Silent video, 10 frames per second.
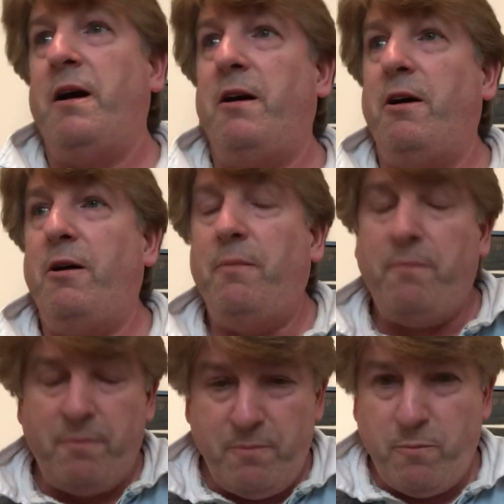
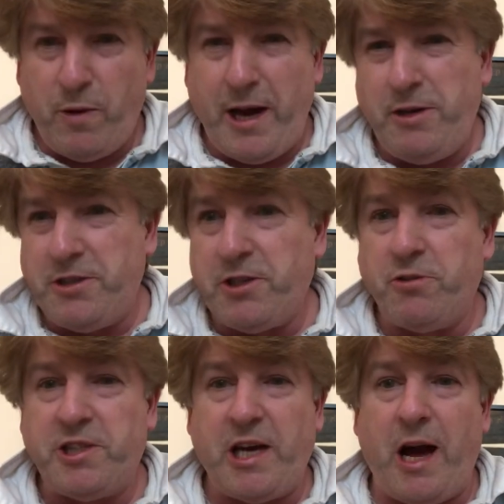when I used to
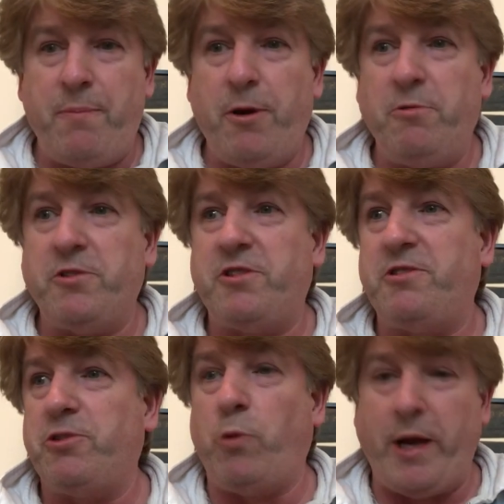go to car
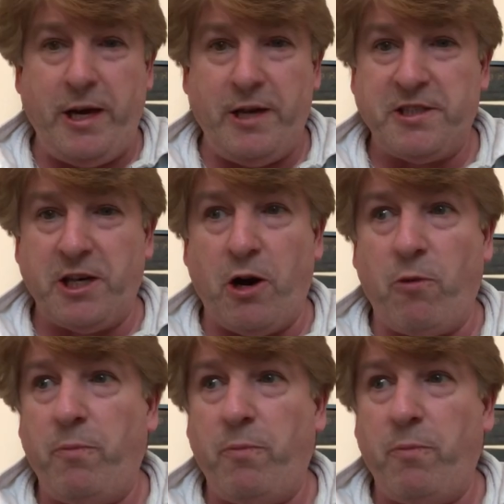boots 20 years ago,